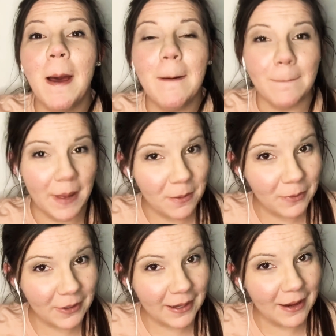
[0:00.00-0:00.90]
been
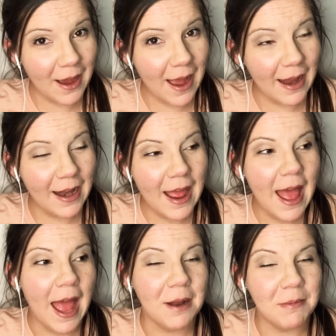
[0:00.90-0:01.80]
working on
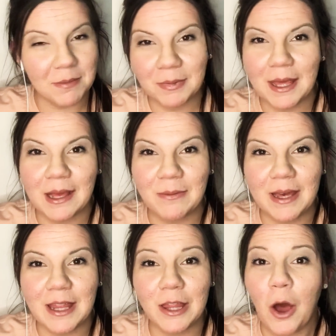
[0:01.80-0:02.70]
and been playing
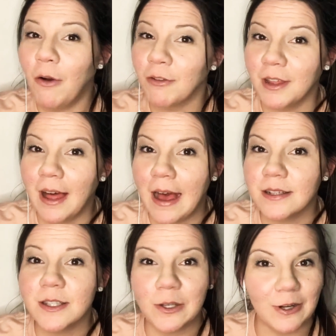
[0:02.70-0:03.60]
with over the
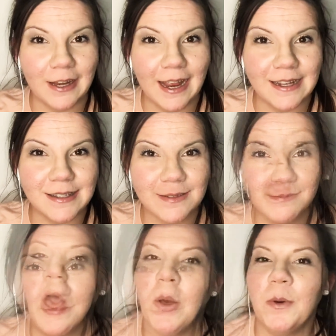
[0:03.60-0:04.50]
last 30 days.
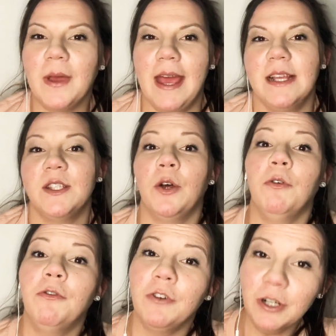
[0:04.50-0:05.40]
Okay, so
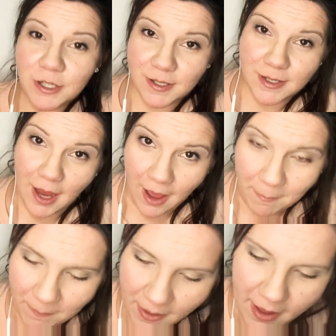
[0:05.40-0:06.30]
first
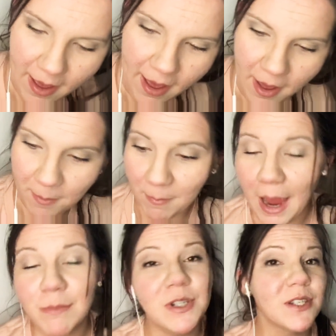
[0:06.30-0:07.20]
up,
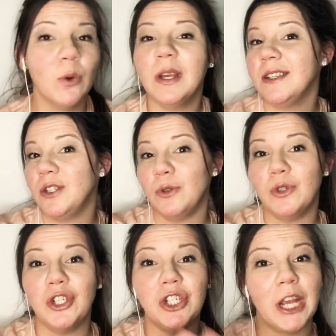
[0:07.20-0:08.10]
I'm just going to
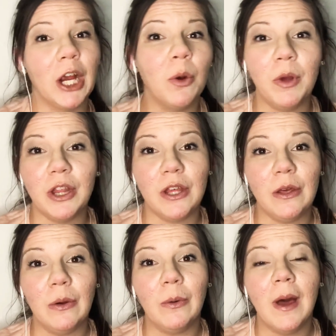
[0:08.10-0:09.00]
share with you